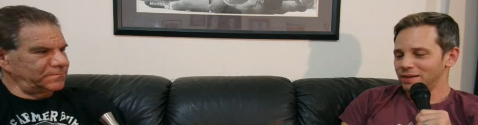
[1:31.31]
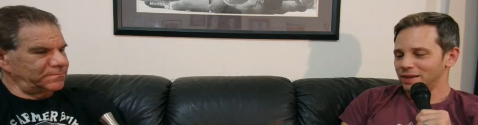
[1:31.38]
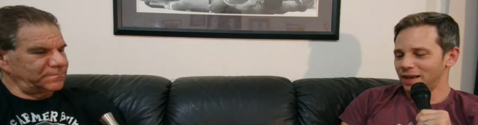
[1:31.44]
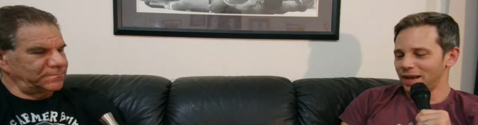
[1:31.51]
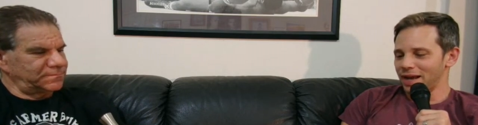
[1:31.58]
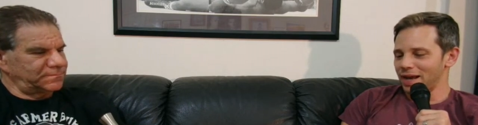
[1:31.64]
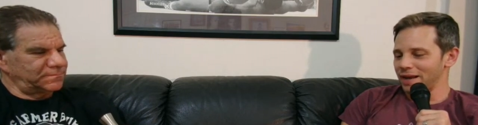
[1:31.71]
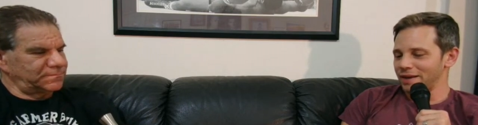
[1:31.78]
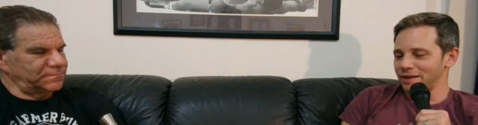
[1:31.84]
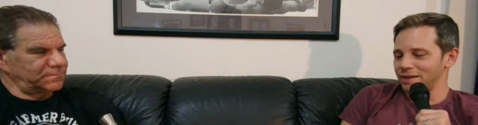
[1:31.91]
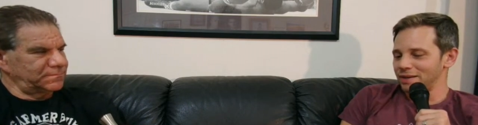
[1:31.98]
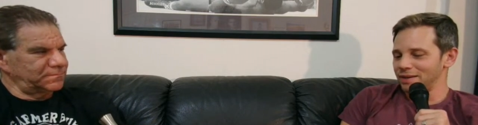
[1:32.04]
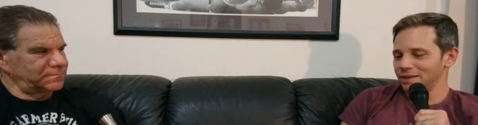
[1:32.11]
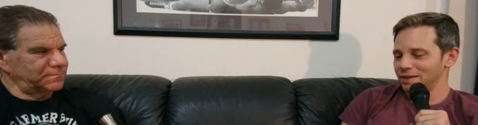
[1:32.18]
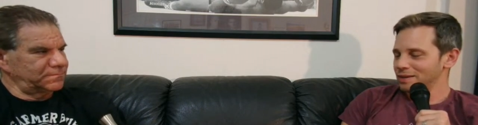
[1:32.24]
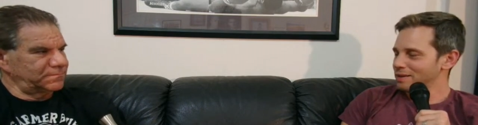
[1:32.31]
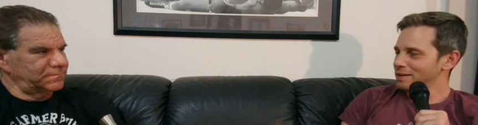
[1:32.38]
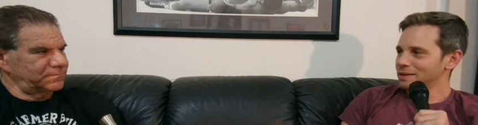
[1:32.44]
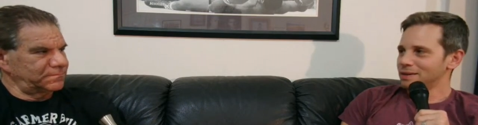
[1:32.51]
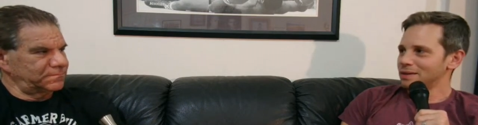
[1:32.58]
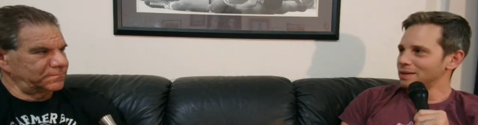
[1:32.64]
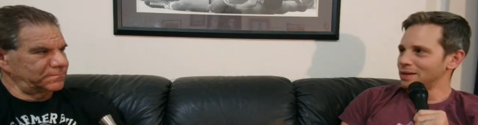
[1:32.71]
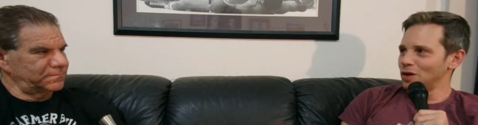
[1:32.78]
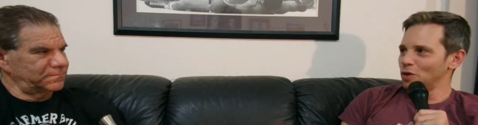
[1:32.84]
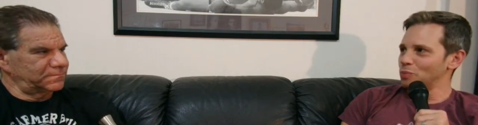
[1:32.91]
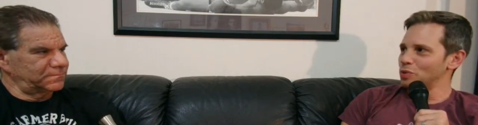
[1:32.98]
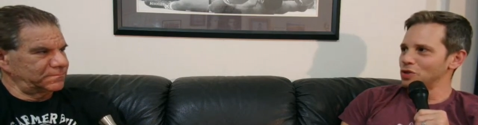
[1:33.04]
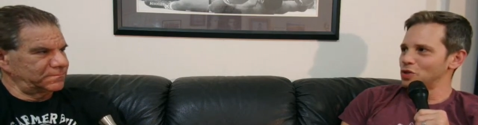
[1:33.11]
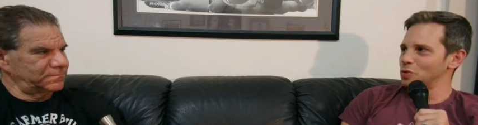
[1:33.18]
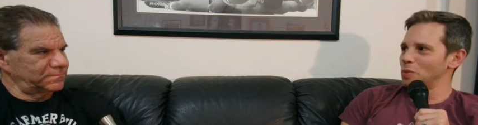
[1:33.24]
Speaker 1: And, you know,
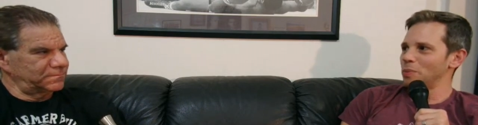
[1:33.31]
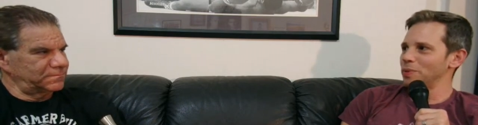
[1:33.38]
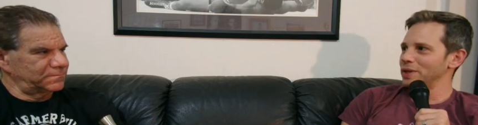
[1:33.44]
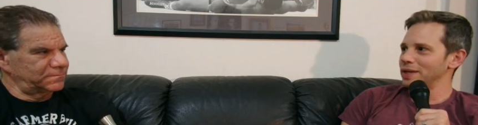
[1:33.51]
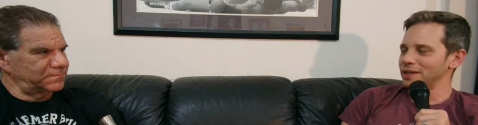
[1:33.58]
presumably